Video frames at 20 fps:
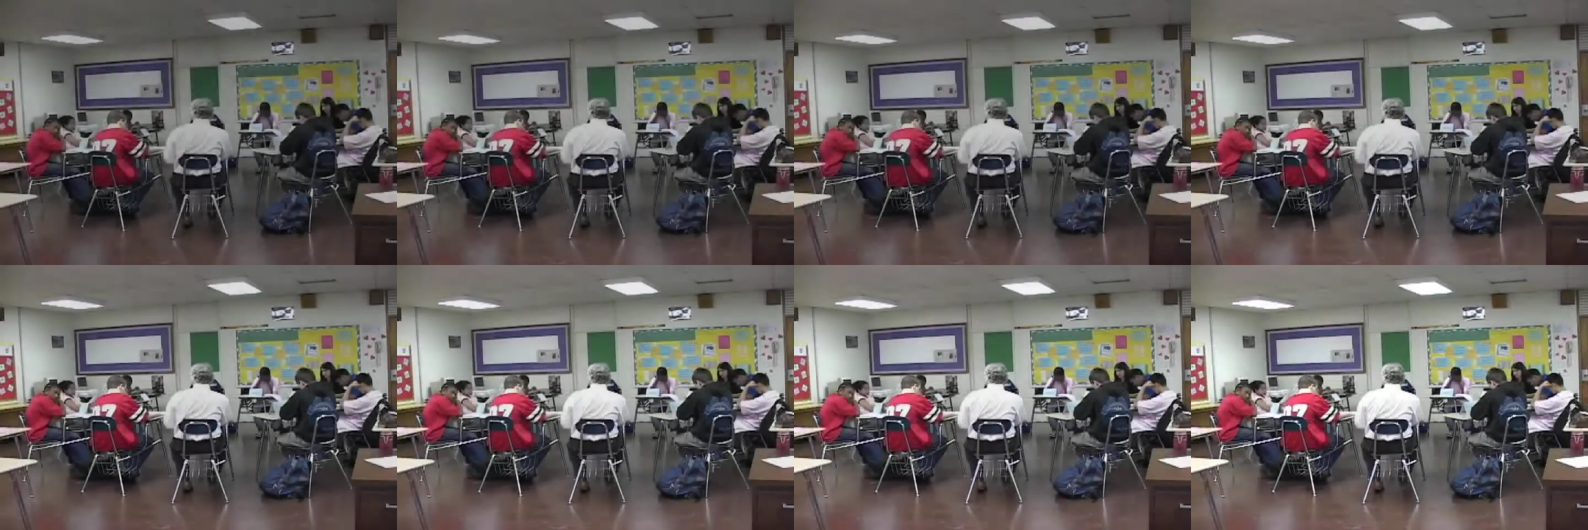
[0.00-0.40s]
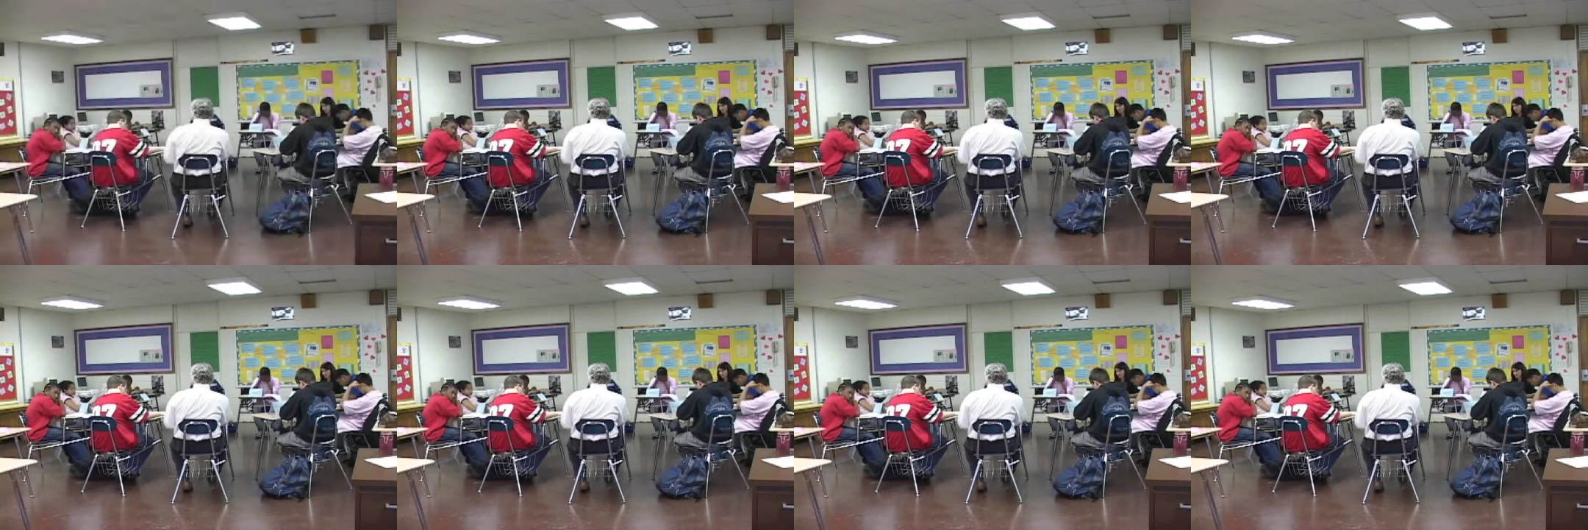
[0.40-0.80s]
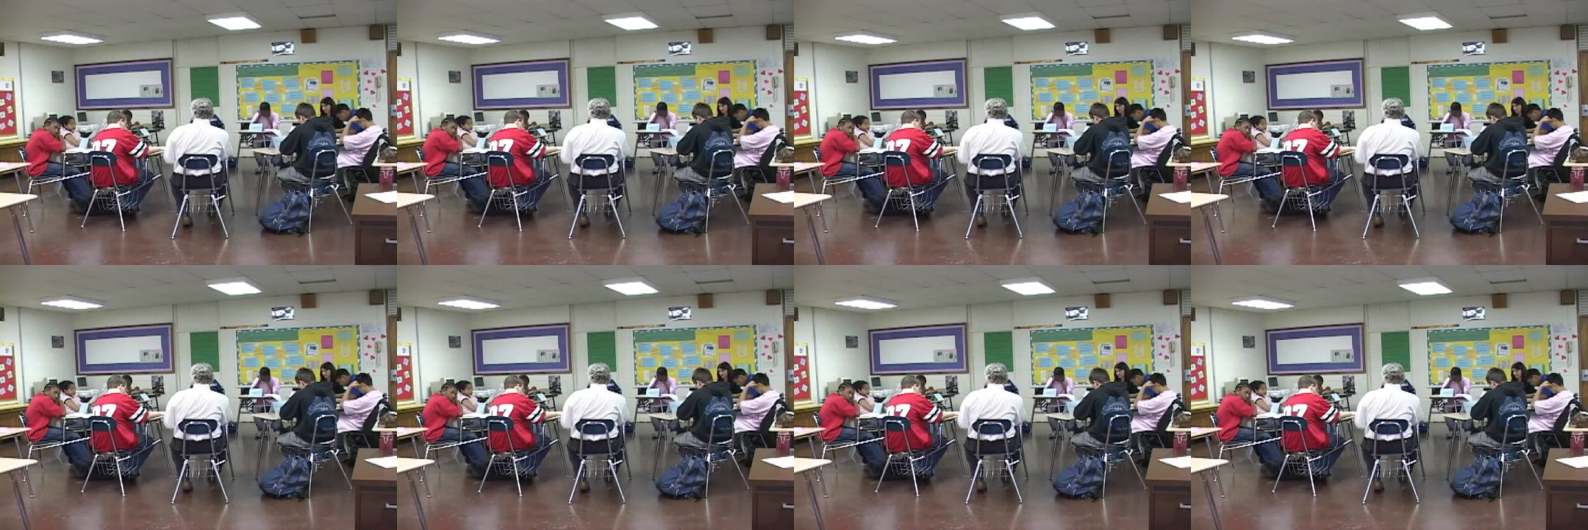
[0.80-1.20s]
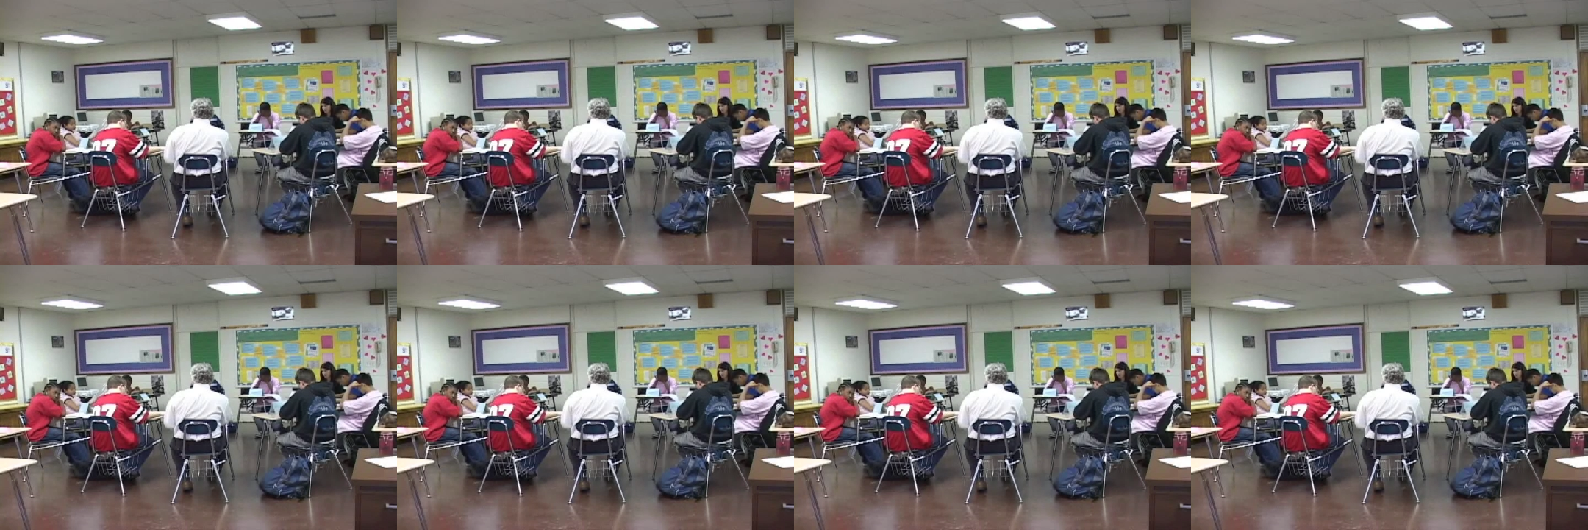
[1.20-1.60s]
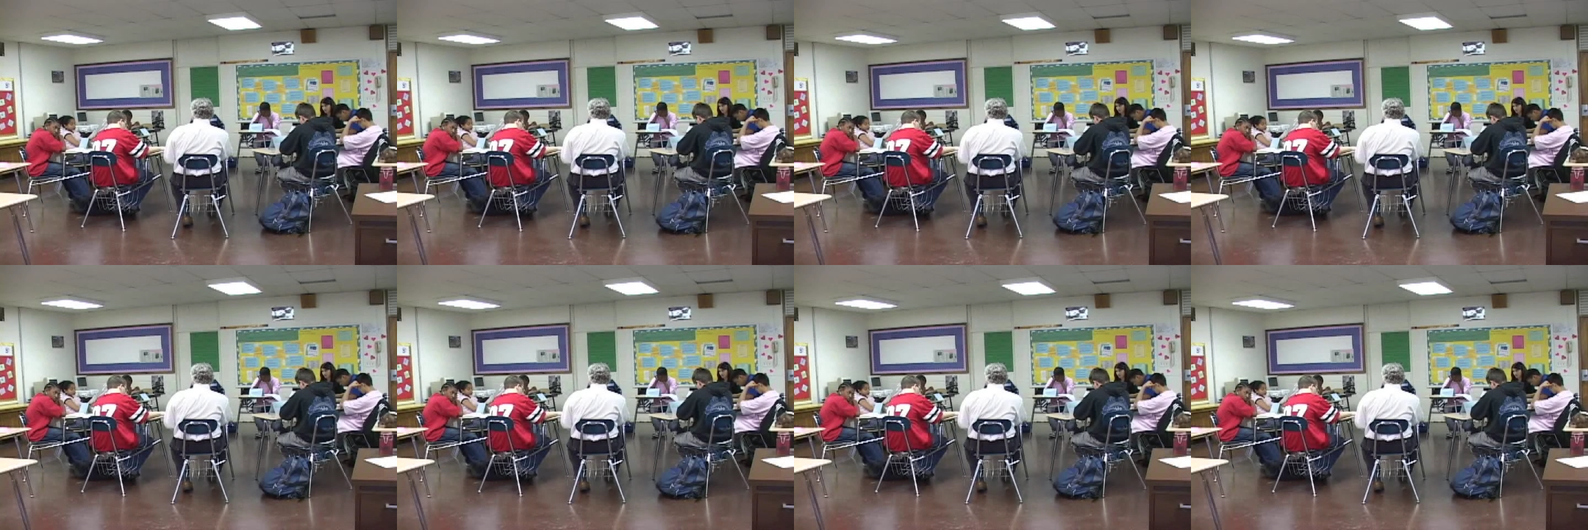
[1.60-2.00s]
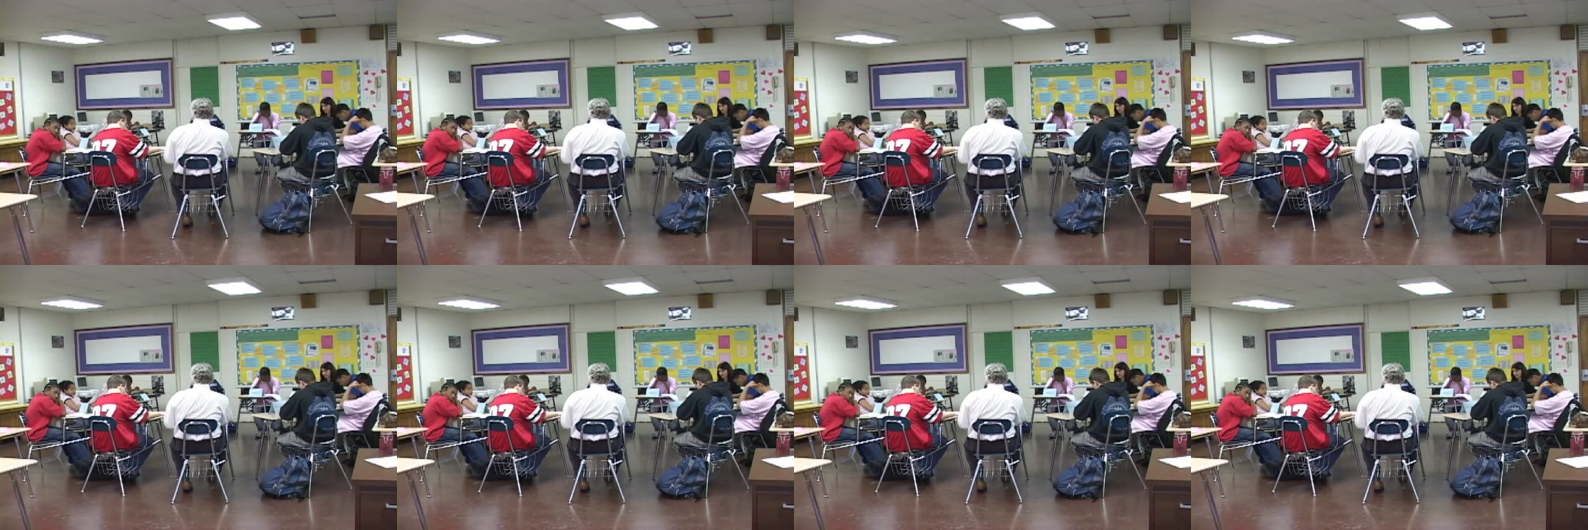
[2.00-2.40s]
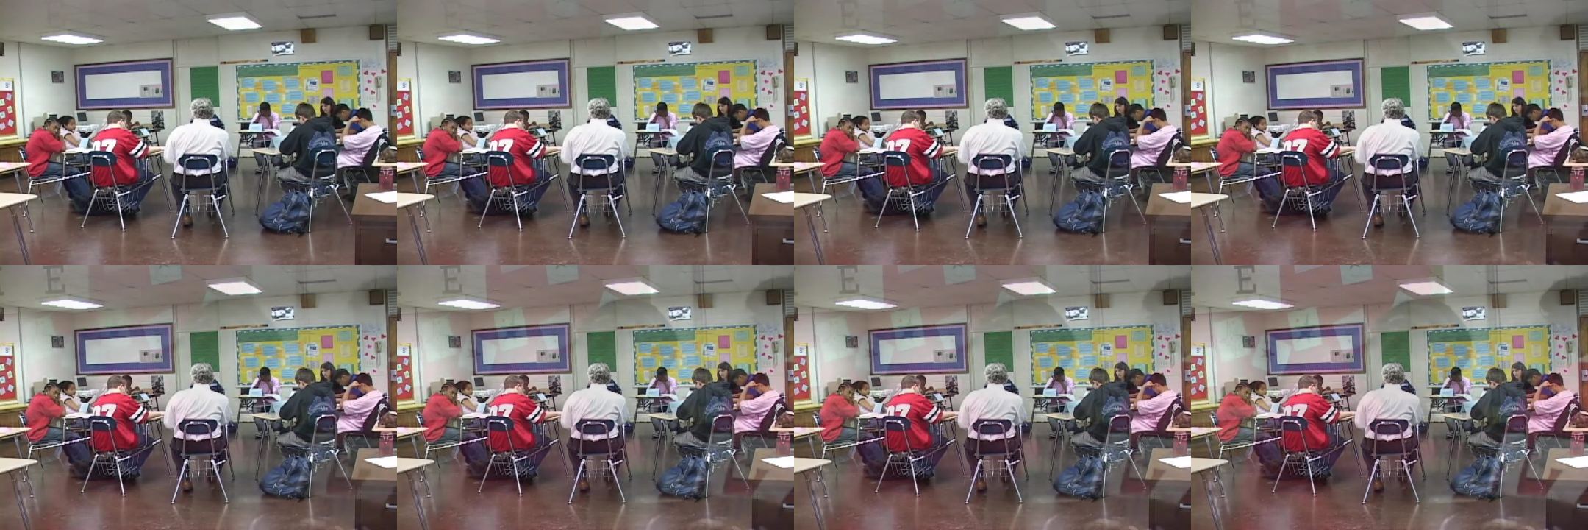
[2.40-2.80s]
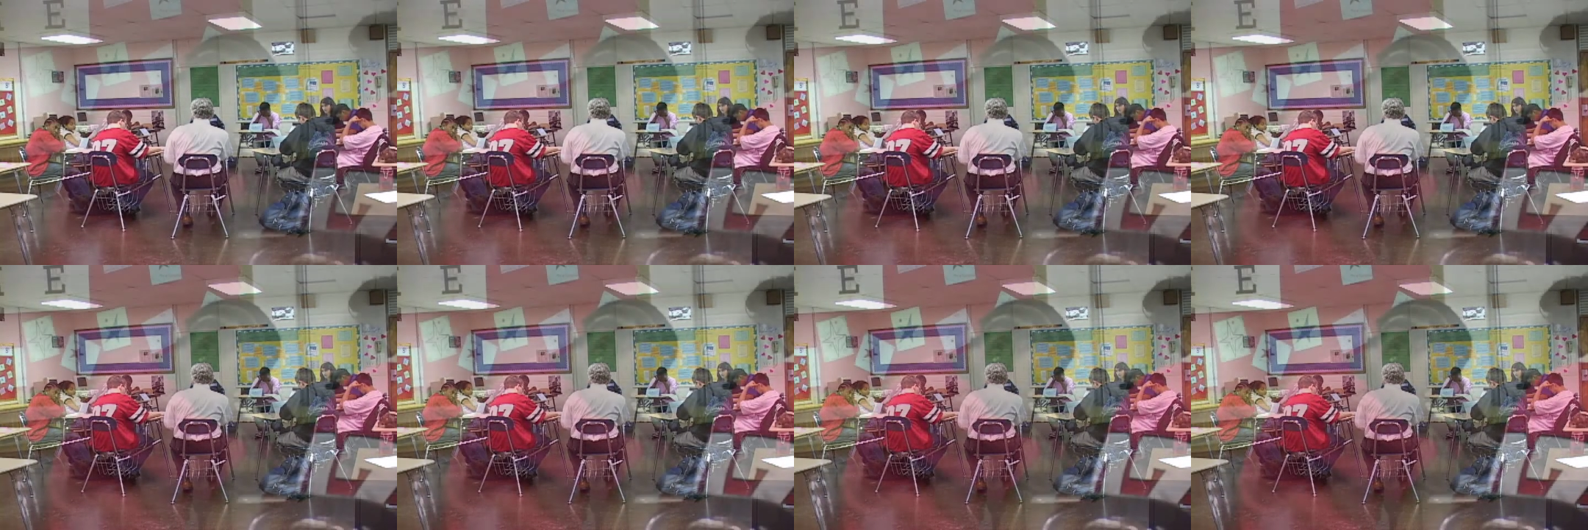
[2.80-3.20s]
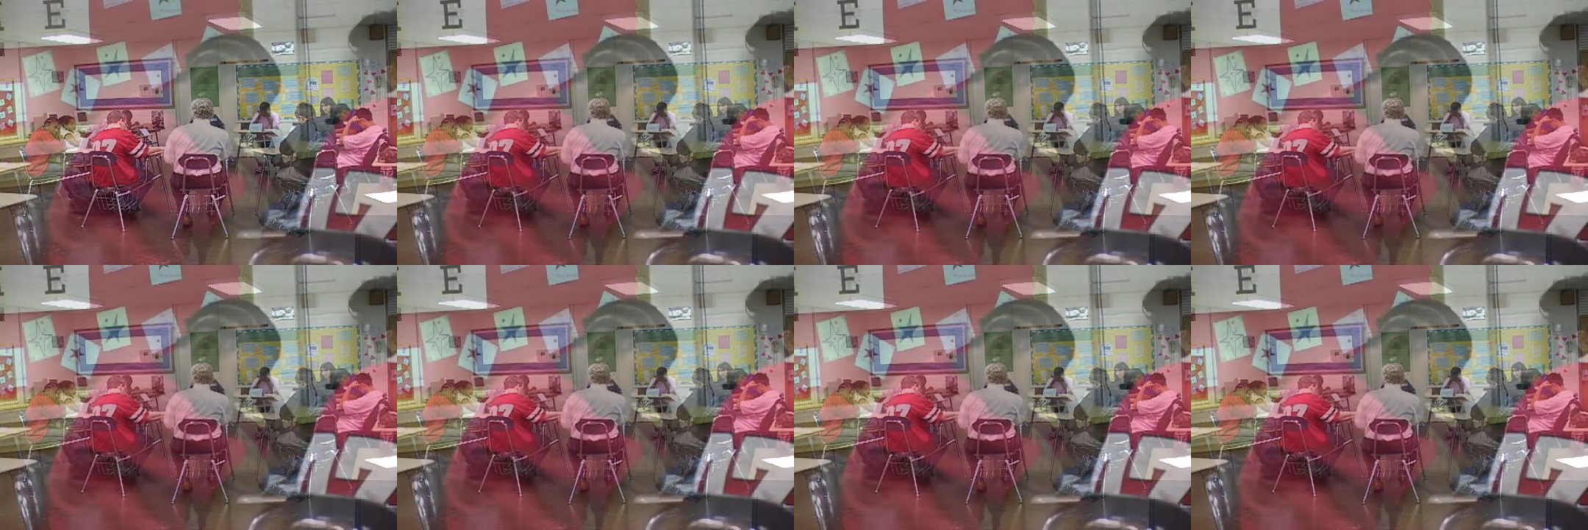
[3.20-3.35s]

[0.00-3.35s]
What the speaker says: (no speaker visible)